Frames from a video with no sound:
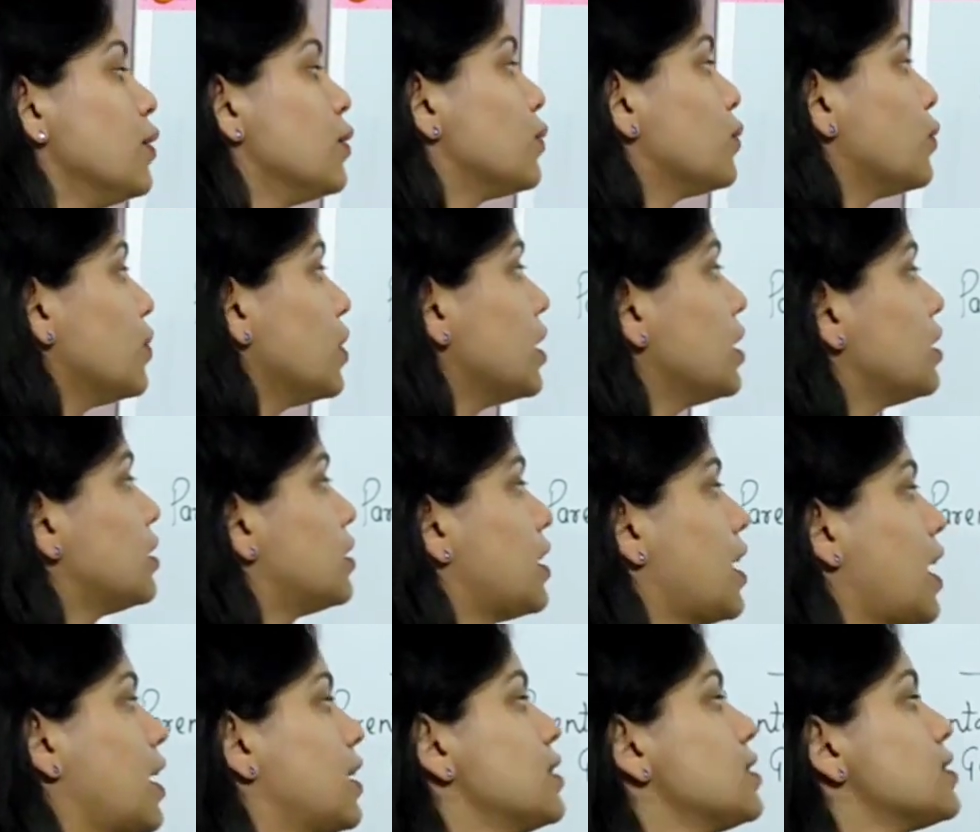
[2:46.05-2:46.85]

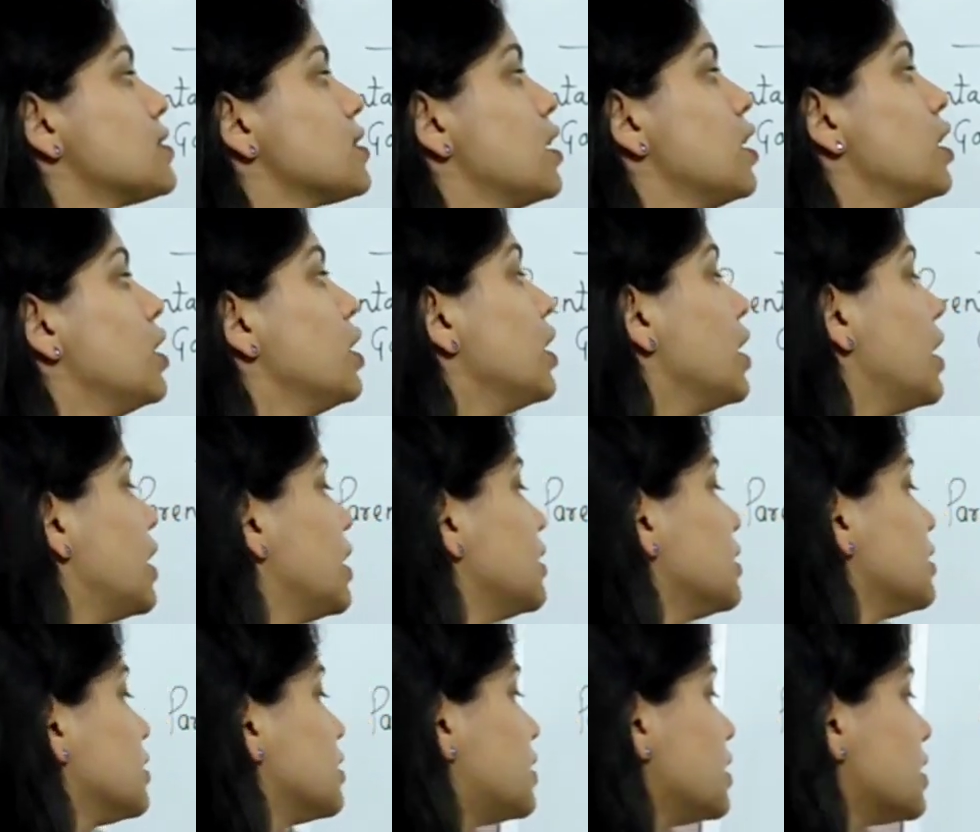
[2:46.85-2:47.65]
Whereas
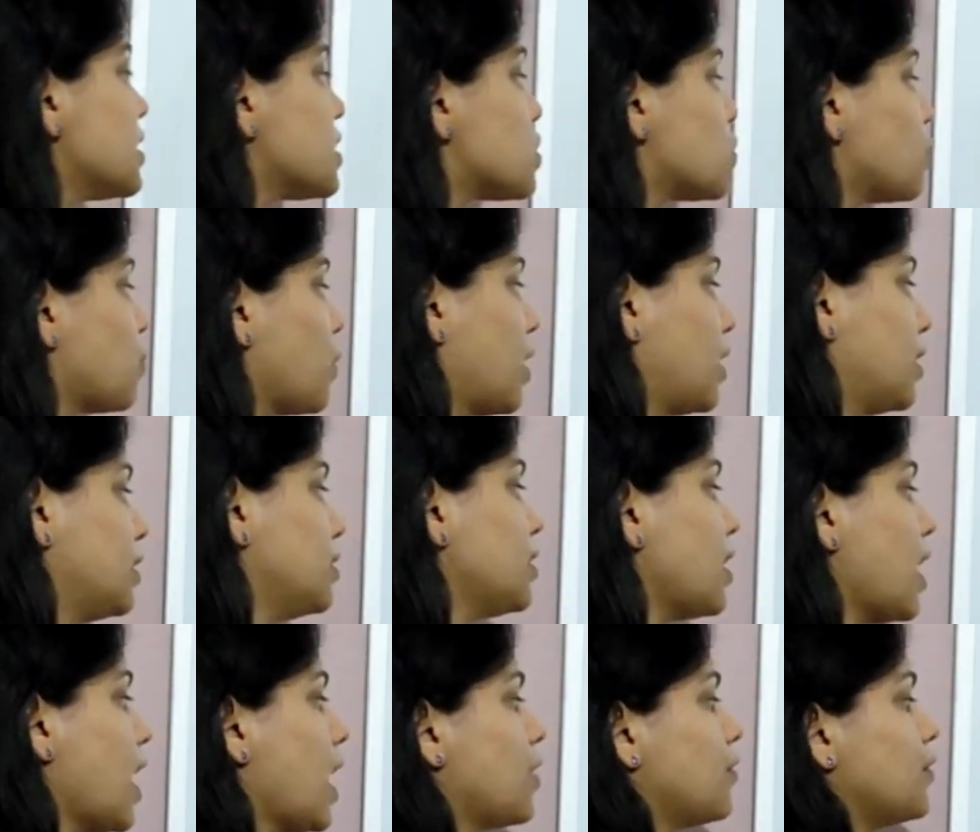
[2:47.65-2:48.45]
in this
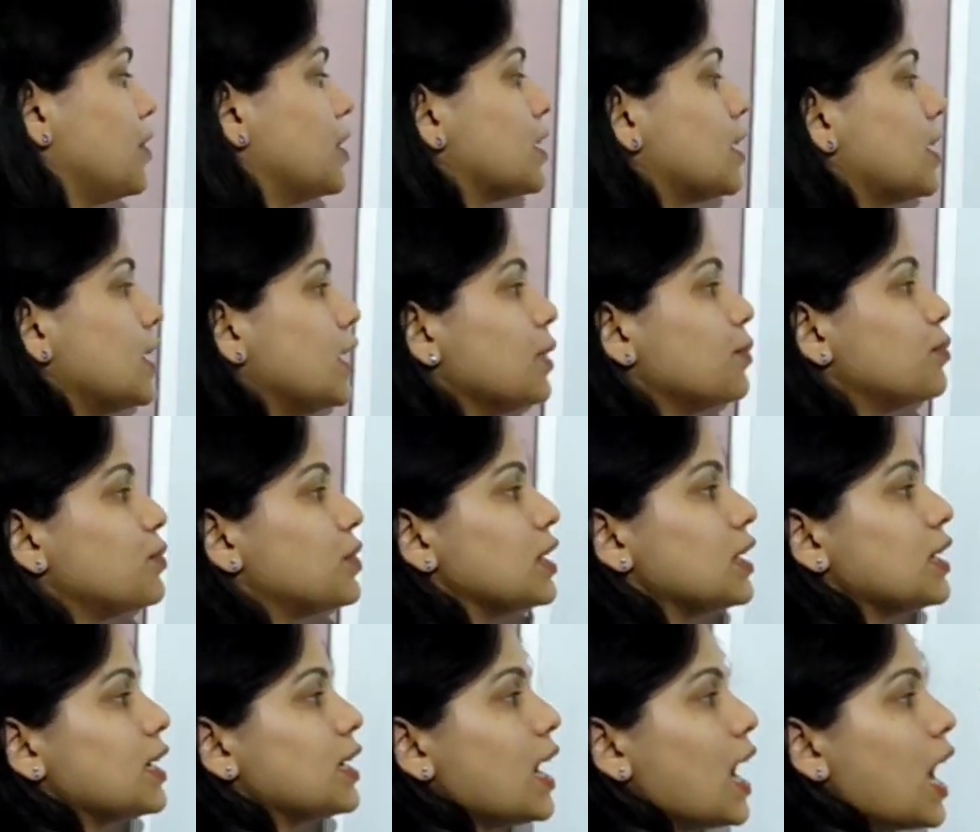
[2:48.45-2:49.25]
one I will keep
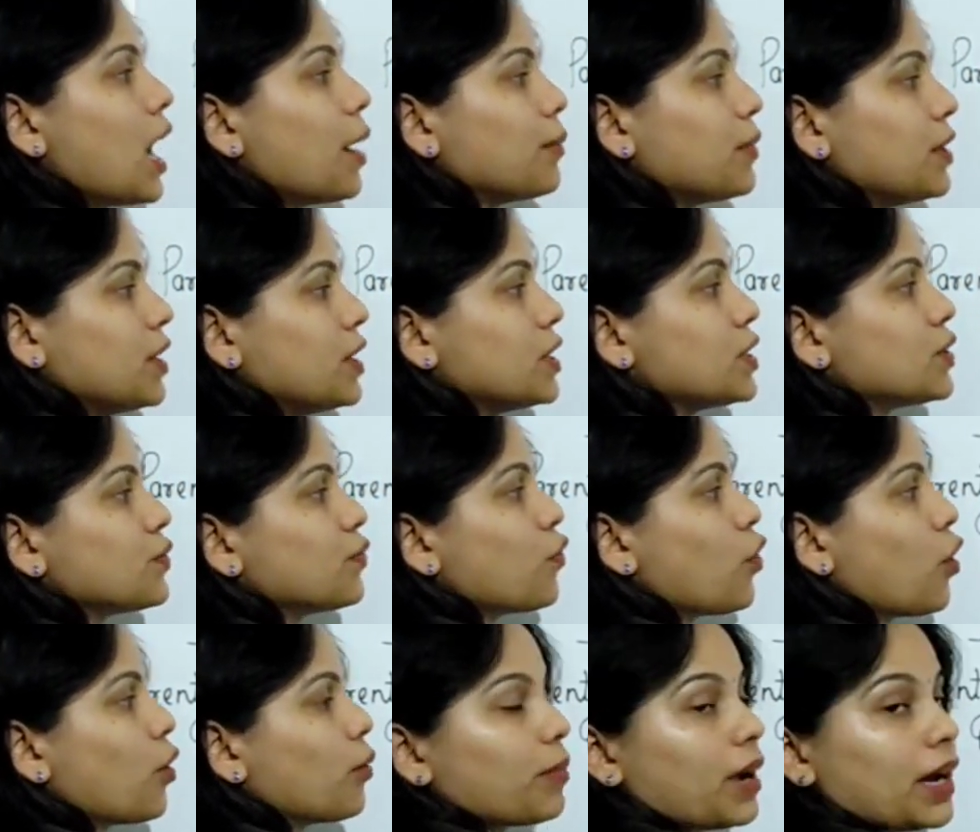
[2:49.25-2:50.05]
the gametes
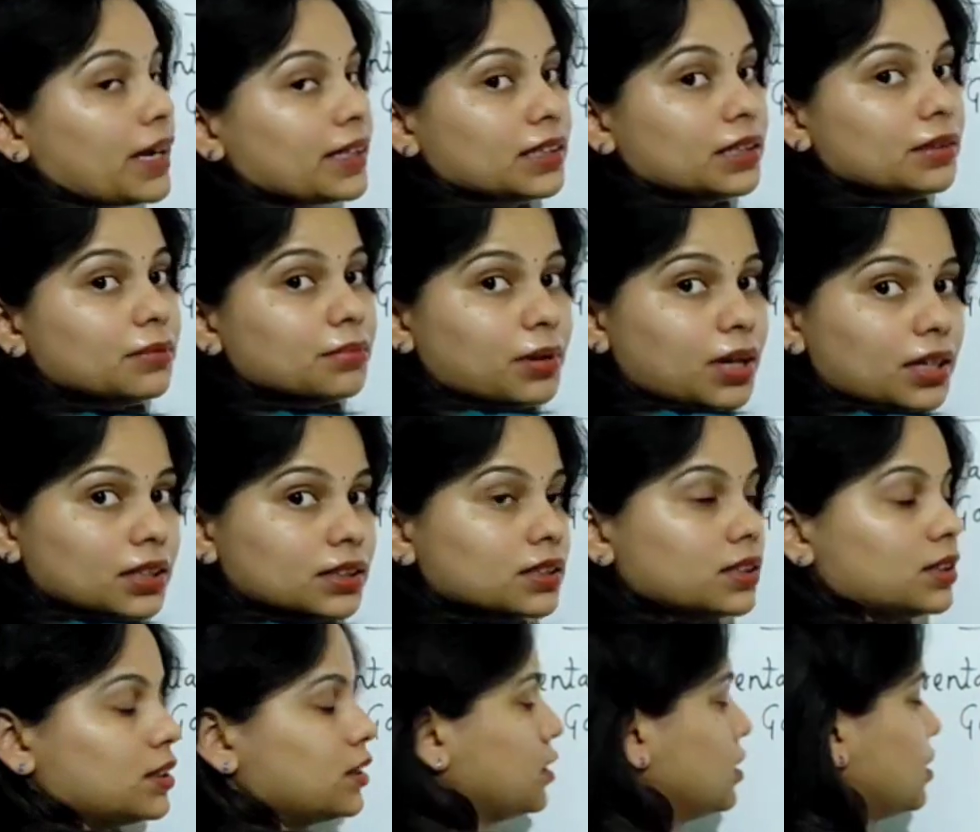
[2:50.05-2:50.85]
formed by the
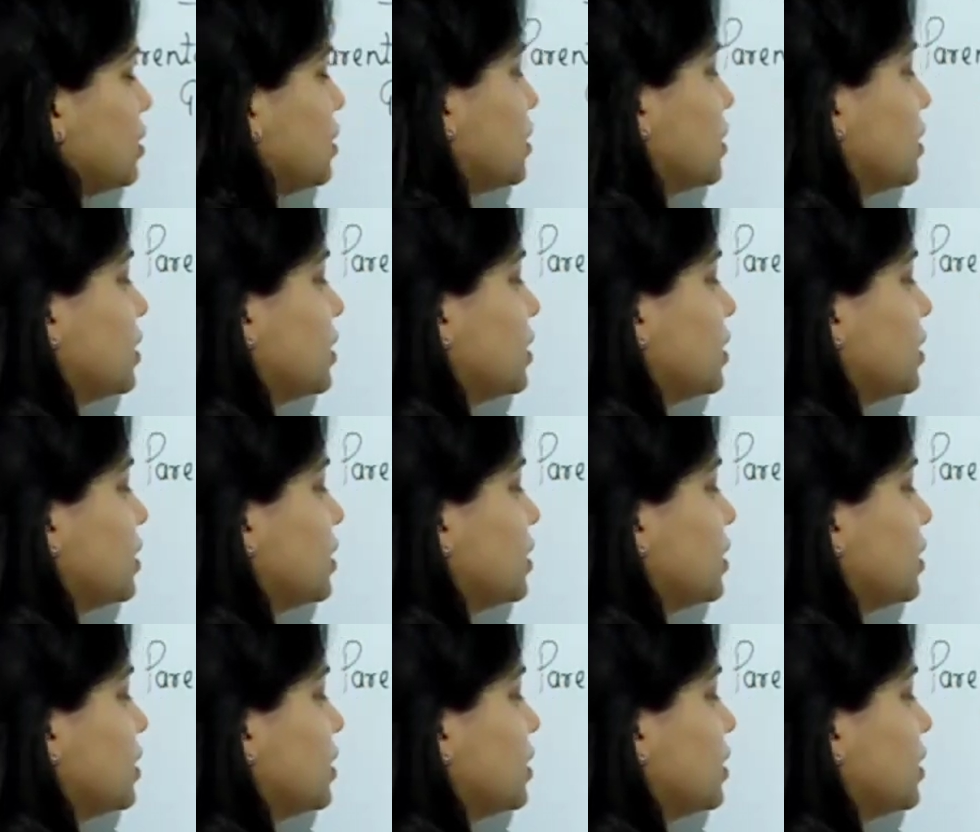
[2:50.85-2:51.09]
mother,